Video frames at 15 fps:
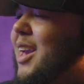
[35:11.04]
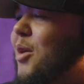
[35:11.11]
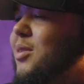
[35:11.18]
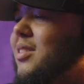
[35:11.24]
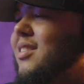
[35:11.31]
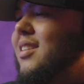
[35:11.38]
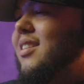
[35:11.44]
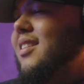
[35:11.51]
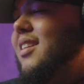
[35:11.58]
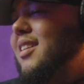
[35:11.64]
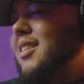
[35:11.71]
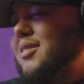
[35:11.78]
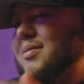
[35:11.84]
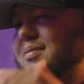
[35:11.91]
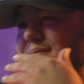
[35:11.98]
I would think,
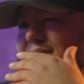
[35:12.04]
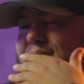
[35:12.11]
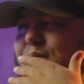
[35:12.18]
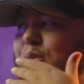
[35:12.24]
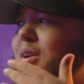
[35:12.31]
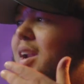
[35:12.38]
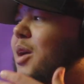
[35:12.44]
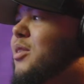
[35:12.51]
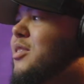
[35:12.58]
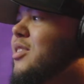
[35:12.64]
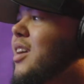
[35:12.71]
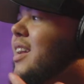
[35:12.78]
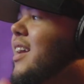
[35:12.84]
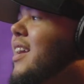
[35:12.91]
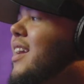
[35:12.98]
like, when I would
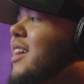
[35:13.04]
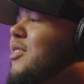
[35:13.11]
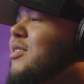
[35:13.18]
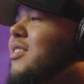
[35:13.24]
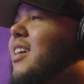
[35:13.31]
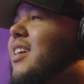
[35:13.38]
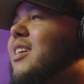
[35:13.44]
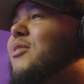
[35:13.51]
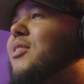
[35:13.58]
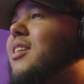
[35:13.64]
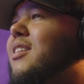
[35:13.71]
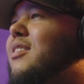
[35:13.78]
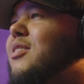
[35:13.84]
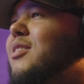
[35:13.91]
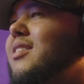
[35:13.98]
try to answer, like, if I
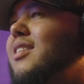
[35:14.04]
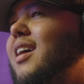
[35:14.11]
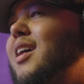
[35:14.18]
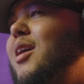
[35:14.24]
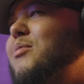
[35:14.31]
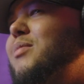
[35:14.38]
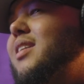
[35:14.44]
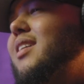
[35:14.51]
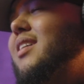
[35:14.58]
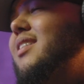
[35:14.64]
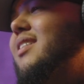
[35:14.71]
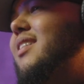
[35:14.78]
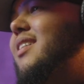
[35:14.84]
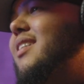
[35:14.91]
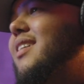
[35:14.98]
could or not, I'd be like,